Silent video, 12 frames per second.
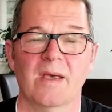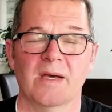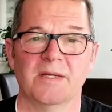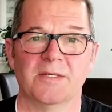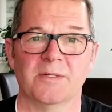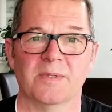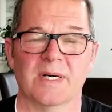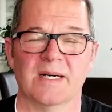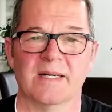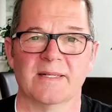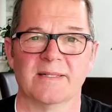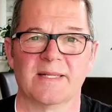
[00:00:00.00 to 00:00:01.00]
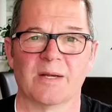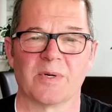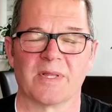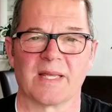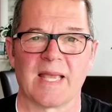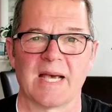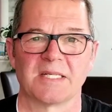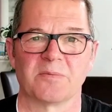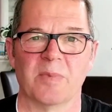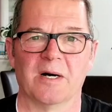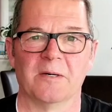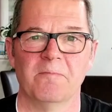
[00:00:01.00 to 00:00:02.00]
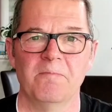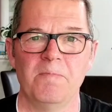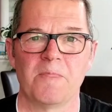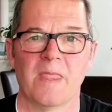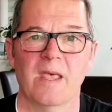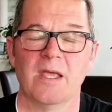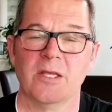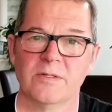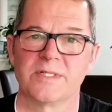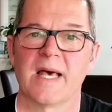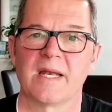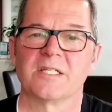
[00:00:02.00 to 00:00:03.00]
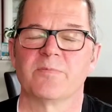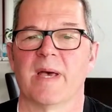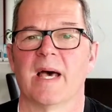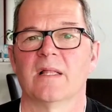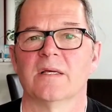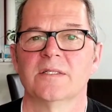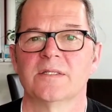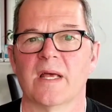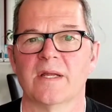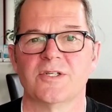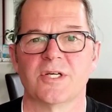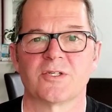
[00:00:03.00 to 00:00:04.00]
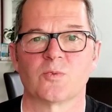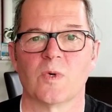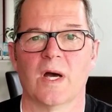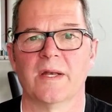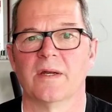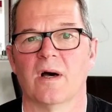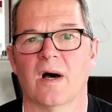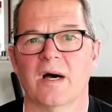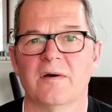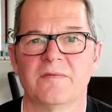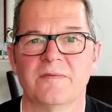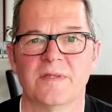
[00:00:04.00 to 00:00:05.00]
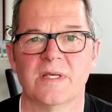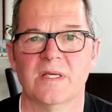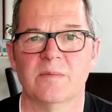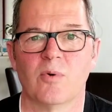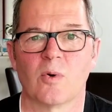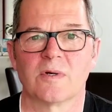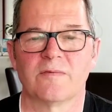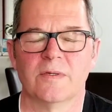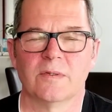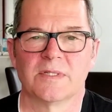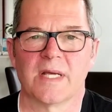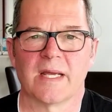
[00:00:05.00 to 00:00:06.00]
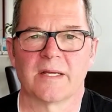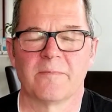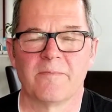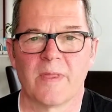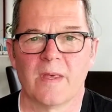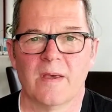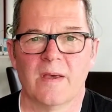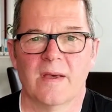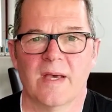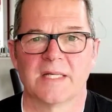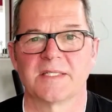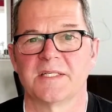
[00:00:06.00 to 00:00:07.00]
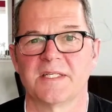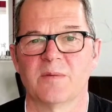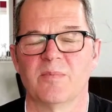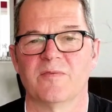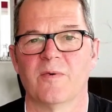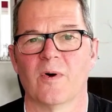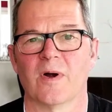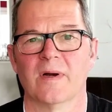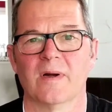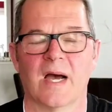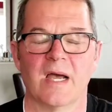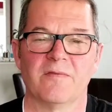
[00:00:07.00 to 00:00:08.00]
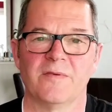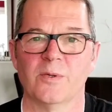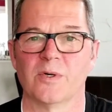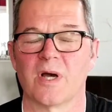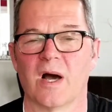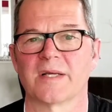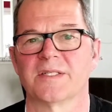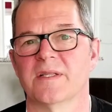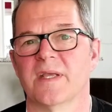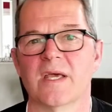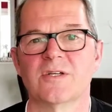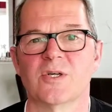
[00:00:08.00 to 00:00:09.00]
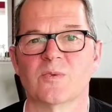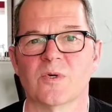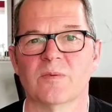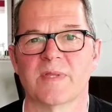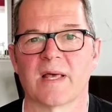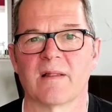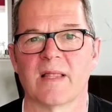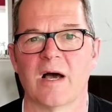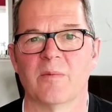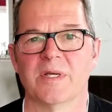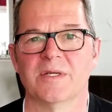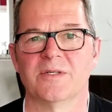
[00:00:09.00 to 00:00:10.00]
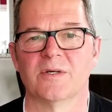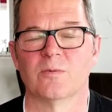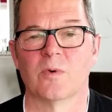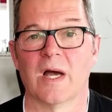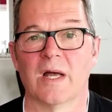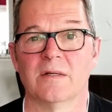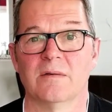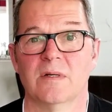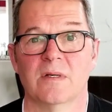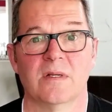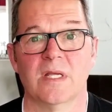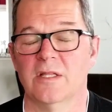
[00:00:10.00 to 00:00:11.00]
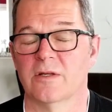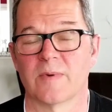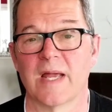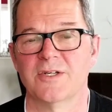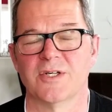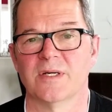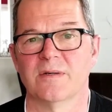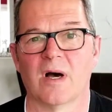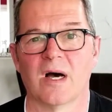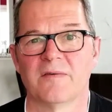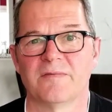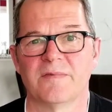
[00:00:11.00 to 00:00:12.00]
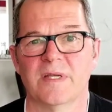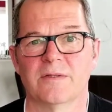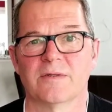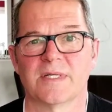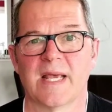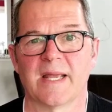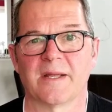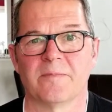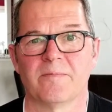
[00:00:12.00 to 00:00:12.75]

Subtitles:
to get rid of the gas smell. Use that as ballast and just run off the port fuel tank. As I said before, I have fuel cocks in the engine room that allow me to run either engine off either tank.